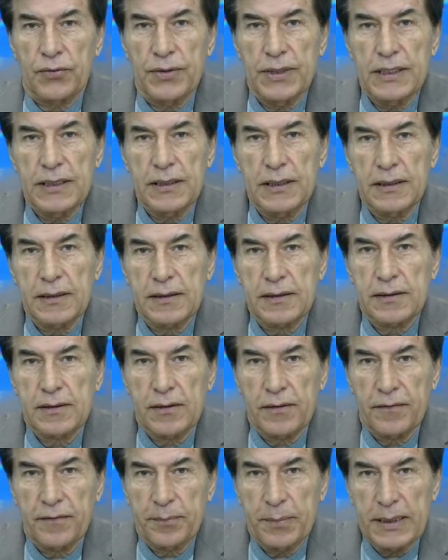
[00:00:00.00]
Greetings
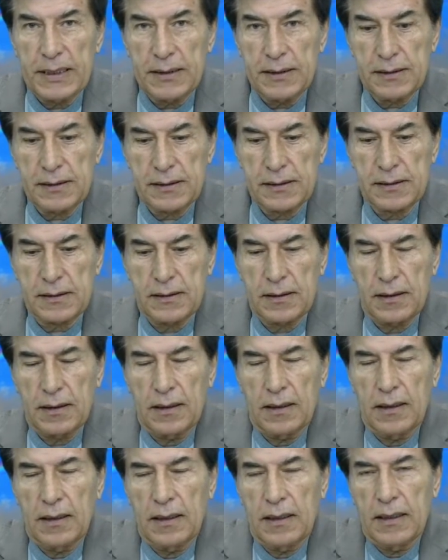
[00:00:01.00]
of peace
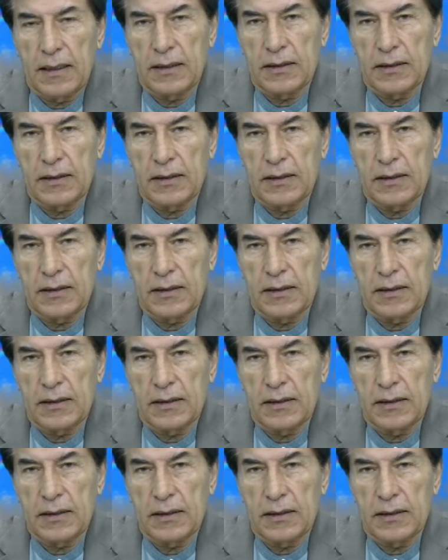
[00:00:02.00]
uh,